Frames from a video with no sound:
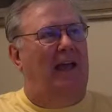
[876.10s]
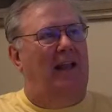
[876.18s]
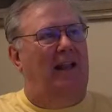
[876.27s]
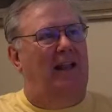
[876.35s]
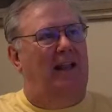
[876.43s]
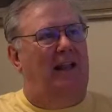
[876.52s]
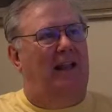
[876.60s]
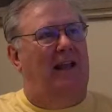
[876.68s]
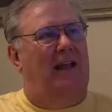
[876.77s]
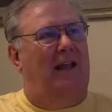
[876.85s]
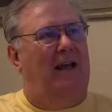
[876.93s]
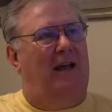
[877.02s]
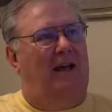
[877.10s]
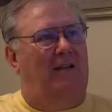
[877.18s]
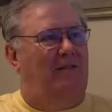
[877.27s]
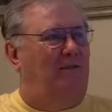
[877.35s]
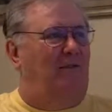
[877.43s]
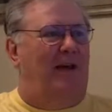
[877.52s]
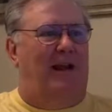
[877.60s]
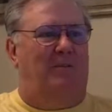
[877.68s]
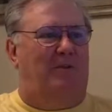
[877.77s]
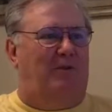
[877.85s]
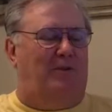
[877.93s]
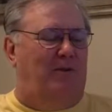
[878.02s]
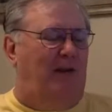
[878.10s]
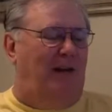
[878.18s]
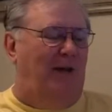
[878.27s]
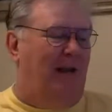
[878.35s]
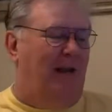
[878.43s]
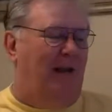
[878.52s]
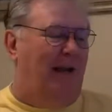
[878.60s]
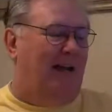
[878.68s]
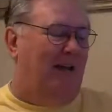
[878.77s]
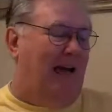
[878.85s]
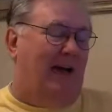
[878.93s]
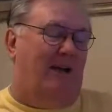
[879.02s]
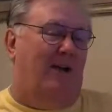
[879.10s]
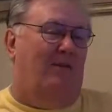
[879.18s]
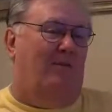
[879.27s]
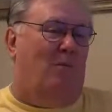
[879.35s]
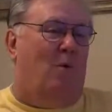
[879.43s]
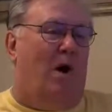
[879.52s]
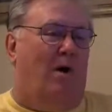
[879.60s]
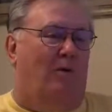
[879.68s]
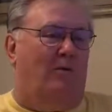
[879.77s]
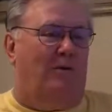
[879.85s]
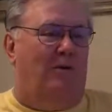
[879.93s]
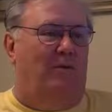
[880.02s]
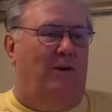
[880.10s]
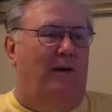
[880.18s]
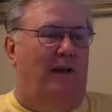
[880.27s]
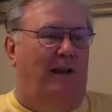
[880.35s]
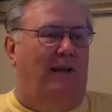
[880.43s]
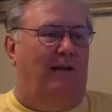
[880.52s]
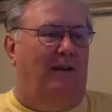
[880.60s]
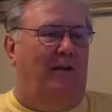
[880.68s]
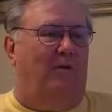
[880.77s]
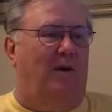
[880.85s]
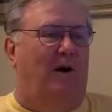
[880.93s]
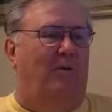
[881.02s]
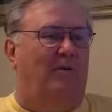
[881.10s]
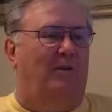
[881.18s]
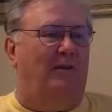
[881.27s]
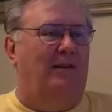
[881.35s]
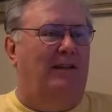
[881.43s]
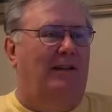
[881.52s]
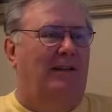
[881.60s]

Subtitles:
and then right up the street. I mean, I could have literally walked,